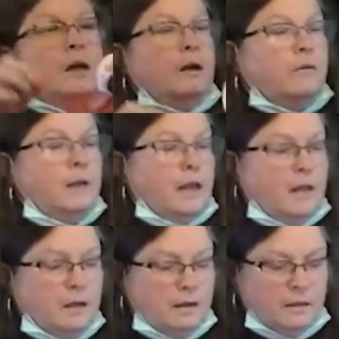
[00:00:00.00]
Okay.
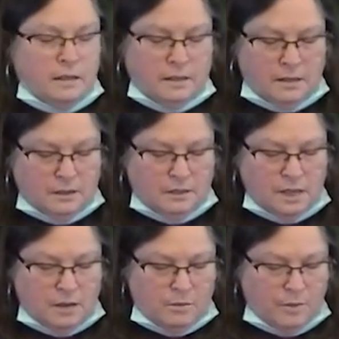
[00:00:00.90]

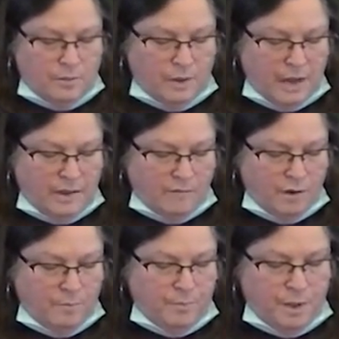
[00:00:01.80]
So we have
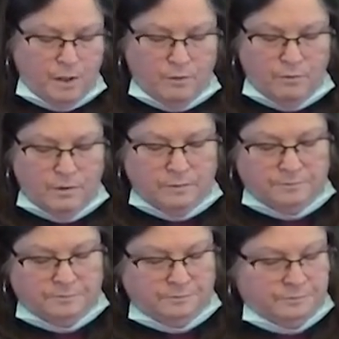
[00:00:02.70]
our bow.
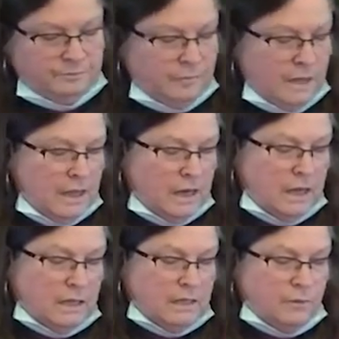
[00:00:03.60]

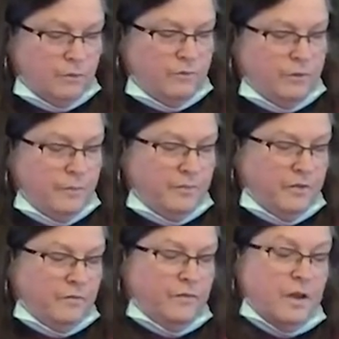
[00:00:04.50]
Like I said, we'll
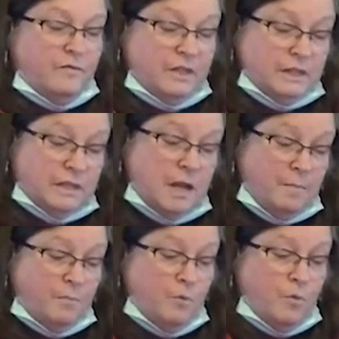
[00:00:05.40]
fluff this
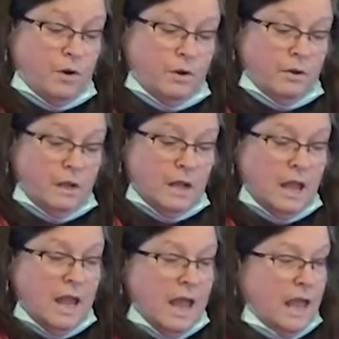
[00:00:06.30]
up more
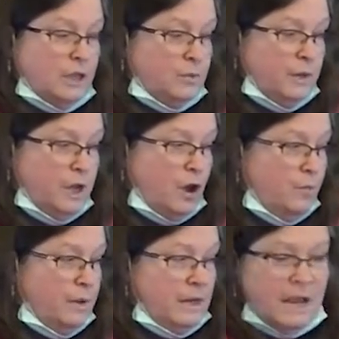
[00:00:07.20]
as we
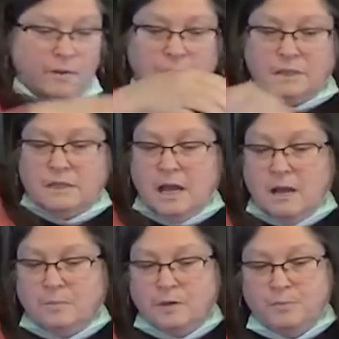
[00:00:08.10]
go, but now it's
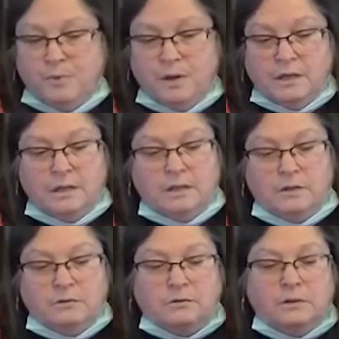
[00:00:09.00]
time to put the
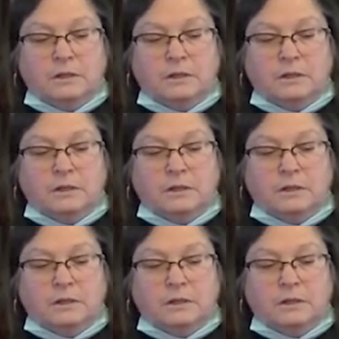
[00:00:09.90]
little